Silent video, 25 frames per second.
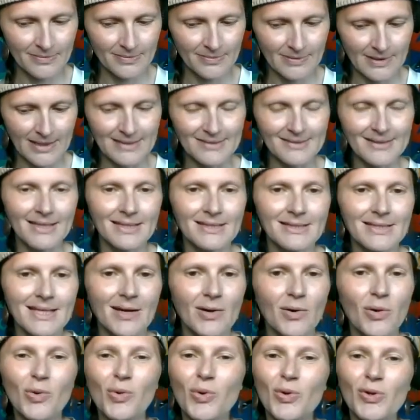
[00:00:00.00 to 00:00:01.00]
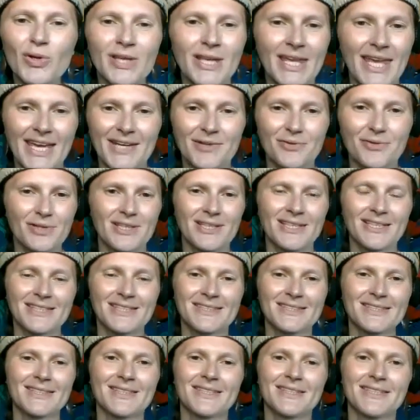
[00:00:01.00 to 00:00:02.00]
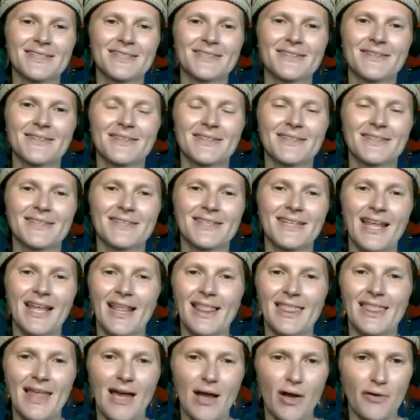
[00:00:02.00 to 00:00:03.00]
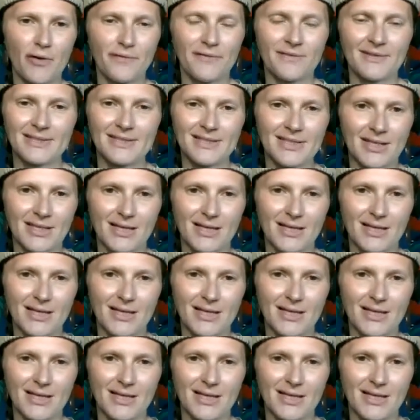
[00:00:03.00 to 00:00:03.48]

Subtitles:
and then they all carry love in their